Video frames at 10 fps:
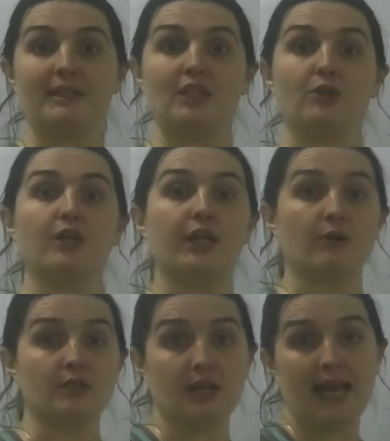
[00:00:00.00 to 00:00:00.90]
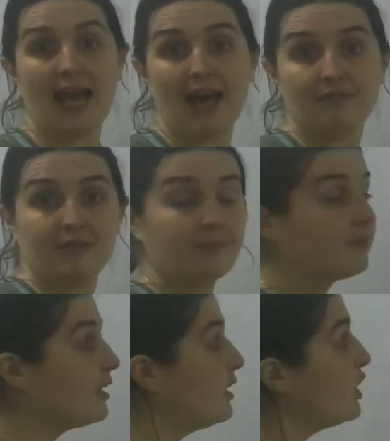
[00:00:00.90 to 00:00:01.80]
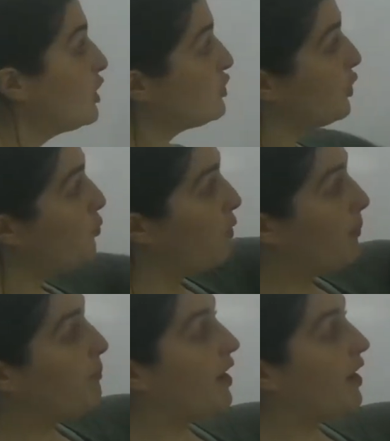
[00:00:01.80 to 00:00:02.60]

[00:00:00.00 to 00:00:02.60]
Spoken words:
how many nucleons I have. So